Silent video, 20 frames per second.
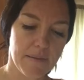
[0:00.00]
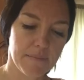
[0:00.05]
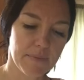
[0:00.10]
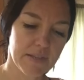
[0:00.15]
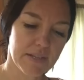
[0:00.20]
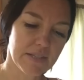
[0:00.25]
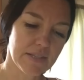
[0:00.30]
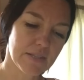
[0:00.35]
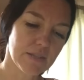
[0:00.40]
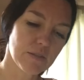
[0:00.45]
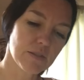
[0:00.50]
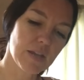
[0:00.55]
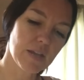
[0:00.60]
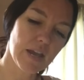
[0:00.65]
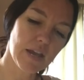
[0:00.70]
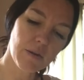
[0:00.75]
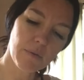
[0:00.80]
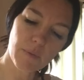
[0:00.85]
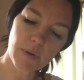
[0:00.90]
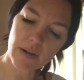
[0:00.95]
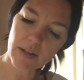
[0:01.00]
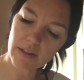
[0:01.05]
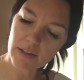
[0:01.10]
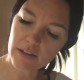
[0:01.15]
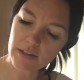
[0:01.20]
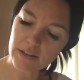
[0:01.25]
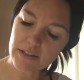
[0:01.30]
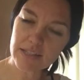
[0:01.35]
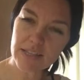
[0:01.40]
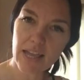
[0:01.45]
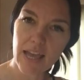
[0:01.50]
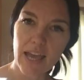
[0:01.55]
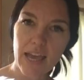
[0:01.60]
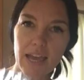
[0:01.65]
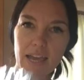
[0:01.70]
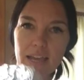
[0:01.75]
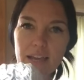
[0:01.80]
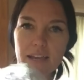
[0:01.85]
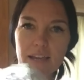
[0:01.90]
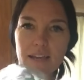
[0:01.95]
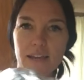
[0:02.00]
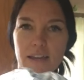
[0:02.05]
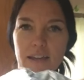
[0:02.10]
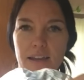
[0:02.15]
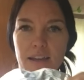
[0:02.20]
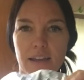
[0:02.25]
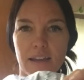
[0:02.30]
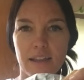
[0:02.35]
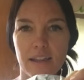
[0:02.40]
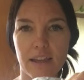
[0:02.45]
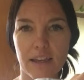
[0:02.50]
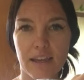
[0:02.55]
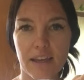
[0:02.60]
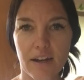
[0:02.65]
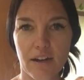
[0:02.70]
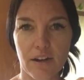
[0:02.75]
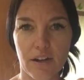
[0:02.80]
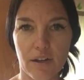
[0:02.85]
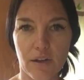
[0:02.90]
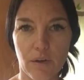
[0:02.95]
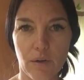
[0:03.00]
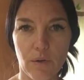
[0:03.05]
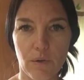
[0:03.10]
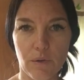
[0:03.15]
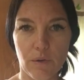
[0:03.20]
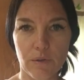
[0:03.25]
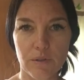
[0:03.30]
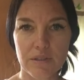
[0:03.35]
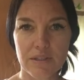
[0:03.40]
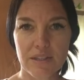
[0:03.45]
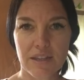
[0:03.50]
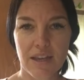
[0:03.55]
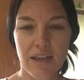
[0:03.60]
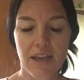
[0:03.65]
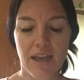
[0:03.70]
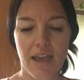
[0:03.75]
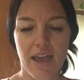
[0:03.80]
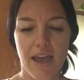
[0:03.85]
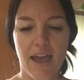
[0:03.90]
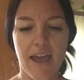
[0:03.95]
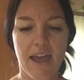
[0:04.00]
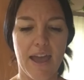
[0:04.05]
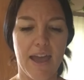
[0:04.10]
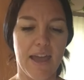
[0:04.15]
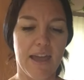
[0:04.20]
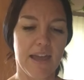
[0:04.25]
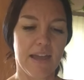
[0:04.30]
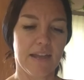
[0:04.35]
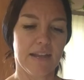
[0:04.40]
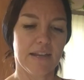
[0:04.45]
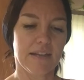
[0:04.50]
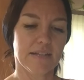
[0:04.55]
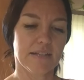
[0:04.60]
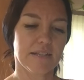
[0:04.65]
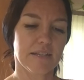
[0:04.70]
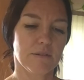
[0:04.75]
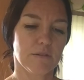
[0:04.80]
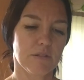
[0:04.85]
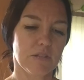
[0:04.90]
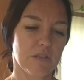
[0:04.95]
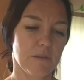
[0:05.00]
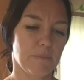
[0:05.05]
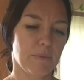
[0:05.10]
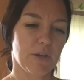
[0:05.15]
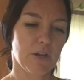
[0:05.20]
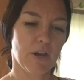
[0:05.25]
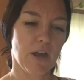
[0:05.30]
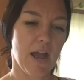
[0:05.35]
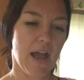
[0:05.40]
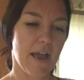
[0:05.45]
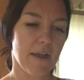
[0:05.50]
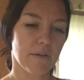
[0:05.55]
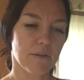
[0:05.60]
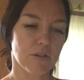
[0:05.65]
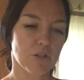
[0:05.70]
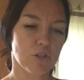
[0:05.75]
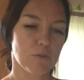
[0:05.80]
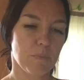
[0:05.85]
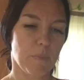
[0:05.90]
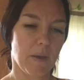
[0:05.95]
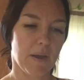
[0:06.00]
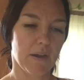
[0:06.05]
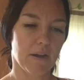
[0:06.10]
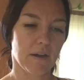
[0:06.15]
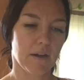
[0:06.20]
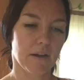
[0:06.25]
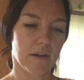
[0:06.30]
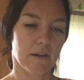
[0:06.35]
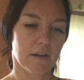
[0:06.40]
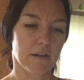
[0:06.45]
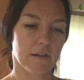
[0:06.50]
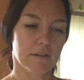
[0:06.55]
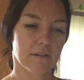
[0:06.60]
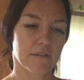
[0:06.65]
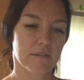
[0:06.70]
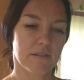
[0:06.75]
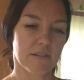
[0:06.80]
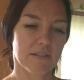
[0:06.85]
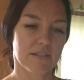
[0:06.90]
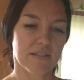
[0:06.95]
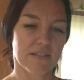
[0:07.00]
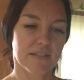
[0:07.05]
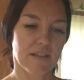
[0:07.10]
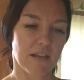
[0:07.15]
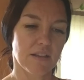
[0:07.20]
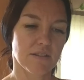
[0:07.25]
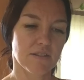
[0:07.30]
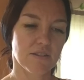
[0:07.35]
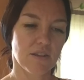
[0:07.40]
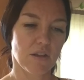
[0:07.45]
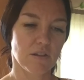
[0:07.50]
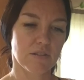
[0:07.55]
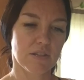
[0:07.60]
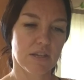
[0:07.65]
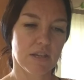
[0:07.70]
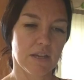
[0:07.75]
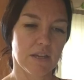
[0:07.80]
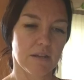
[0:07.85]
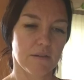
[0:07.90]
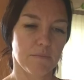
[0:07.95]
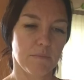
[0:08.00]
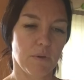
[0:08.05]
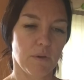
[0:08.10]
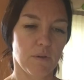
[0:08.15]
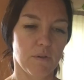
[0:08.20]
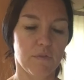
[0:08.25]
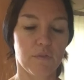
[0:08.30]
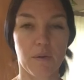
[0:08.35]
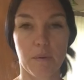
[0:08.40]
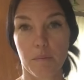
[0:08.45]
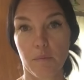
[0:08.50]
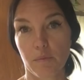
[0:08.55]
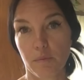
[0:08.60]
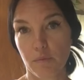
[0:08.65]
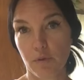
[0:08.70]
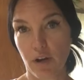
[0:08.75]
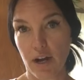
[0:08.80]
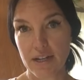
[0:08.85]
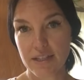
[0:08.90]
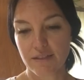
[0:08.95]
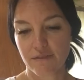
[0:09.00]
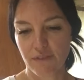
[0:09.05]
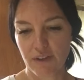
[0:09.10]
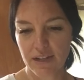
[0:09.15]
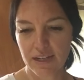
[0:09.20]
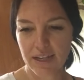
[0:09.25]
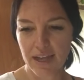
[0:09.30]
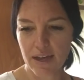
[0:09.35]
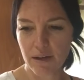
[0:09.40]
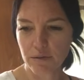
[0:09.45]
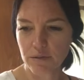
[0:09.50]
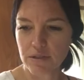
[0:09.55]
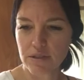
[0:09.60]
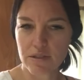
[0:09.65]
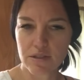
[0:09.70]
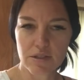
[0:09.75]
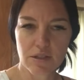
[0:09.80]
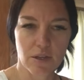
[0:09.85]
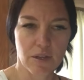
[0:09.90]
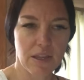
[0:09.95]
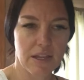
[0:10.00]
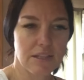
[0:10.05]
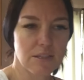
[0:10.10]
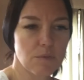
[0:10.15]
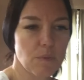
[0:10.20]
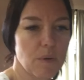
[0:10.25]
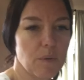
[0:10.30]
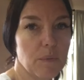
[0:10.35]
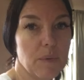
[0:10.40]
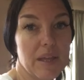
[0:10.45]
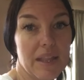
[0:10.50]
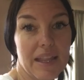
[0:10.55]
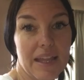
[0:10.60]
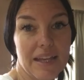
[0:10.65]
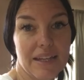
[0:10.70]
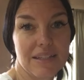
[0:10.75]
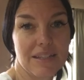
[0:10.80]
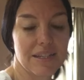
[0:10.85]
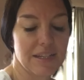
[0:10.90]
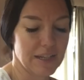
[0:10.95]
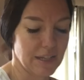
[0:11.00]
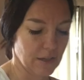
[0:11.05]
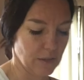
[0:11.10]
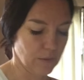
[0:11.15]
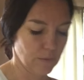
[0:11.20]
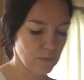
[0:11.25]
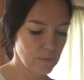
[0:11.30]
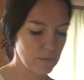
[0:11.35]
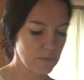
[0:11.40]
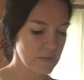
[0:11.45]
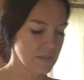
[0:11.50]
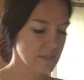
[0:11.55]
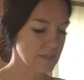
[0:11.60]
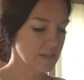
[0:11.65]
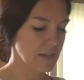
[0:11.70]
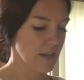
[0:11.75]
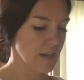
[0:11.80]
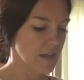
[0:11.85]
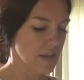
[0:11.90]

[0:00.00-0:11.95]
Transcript: This is kind of what it looks like, the Kerrygold, and this is the pure Irish butter. This is unsalted milk from grass-fed cows. So that's what we like to use.